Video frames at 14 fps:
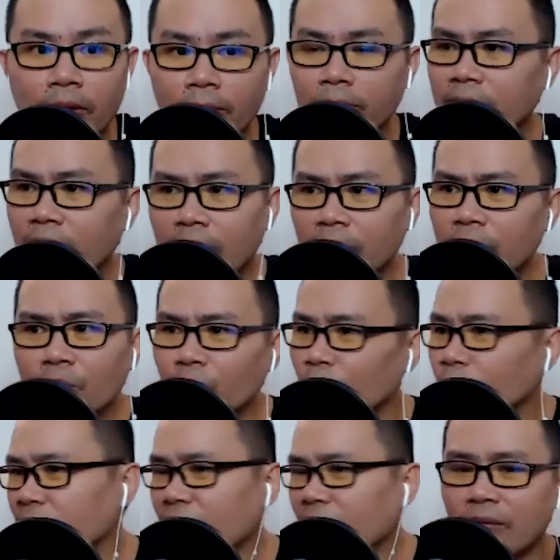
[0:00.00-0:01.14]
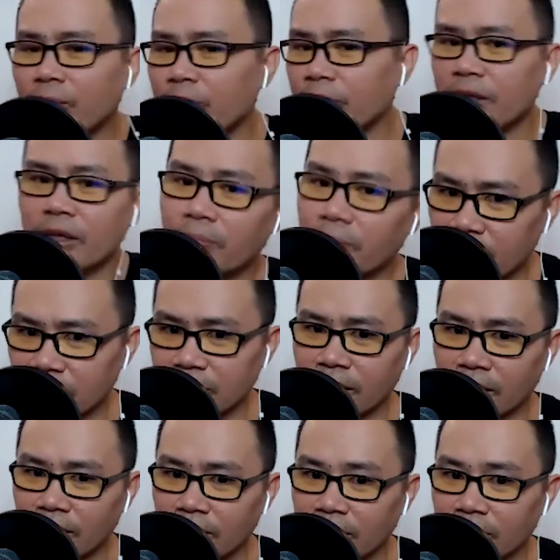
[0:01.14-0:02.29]
Then you will never be depressed
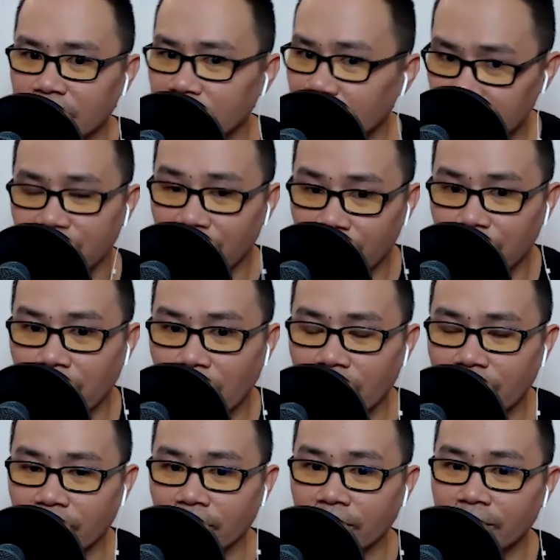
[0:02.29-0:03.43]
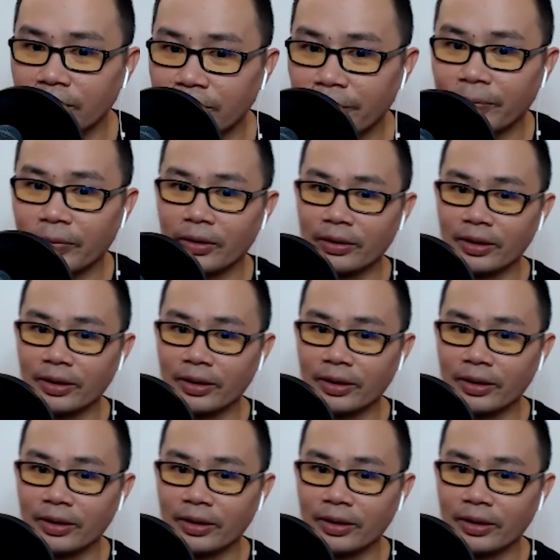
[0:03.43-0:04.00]
again. That's very powerful. Okay?